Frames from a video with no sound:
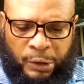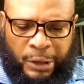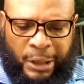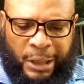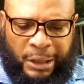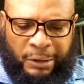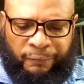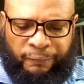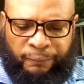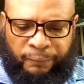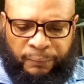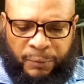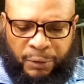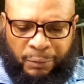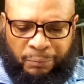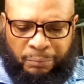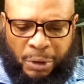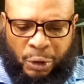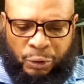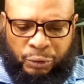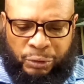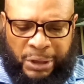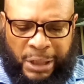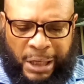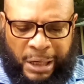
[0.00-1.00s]
Thank the
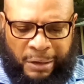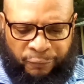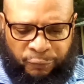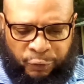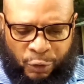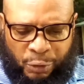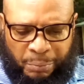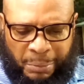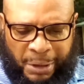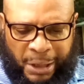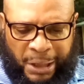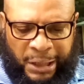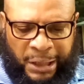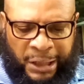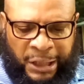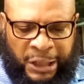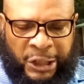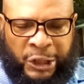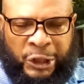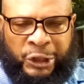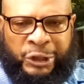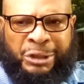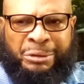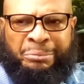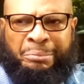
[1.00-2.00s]
Most High for my
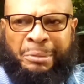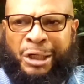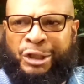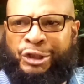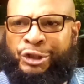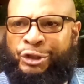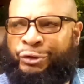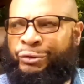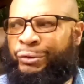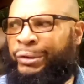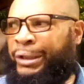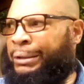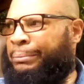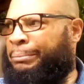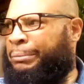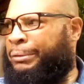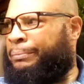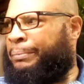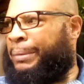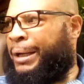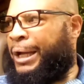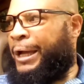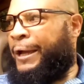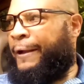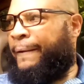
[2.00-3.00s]
energy, my strength
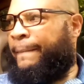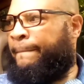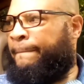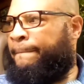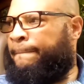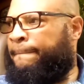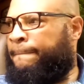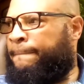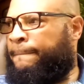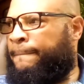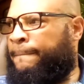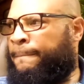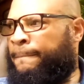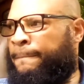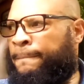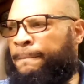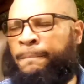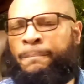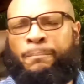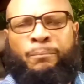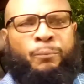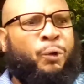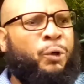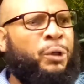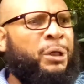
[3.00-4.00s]
back.
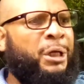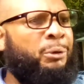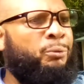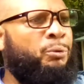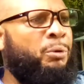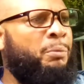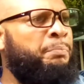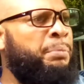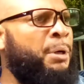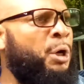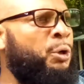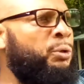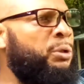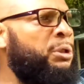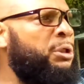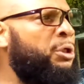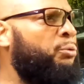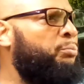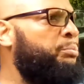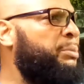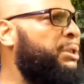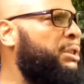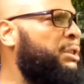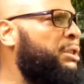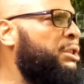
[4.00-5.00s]
Boy, they were poking
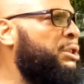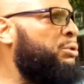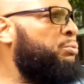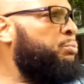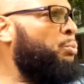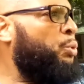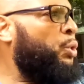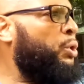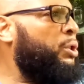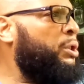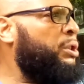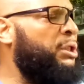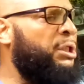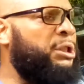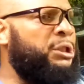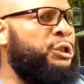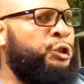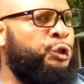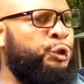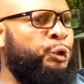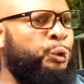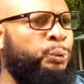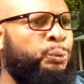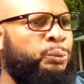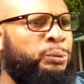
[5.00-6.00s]
on me this morning and
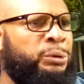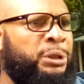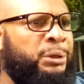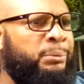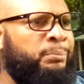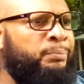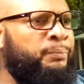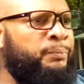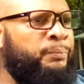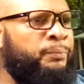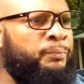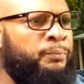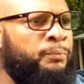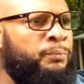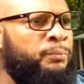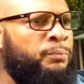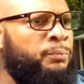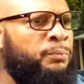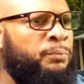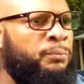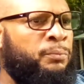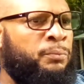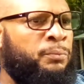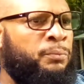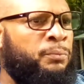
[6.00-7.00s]
shooting them
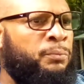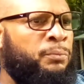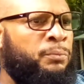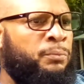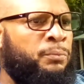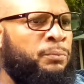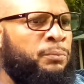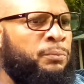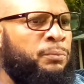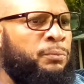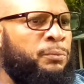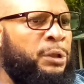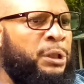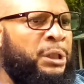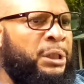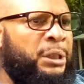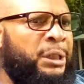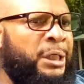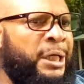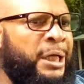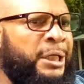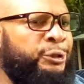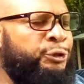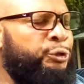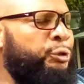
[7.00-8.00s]

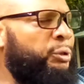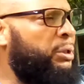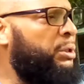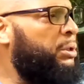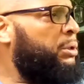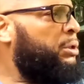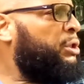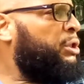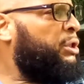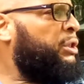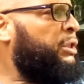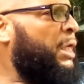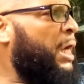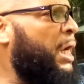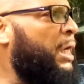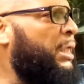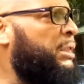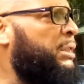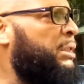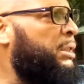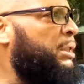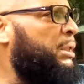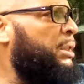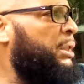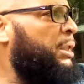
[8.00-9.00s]
electric
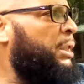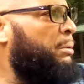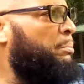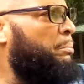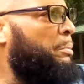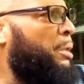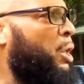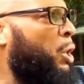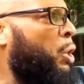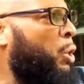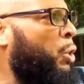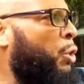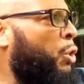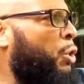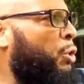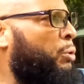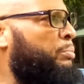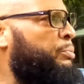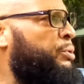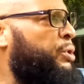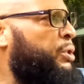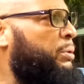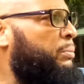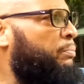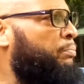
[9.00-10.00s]
shocks in my
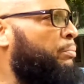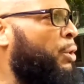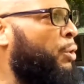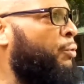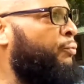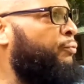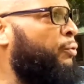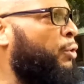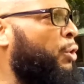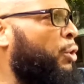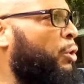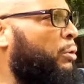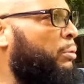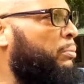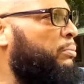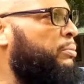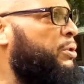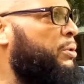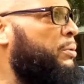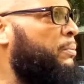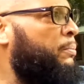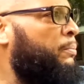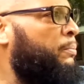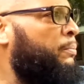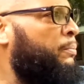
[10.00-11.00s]
arms, both
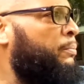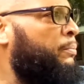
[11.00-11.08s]
arms.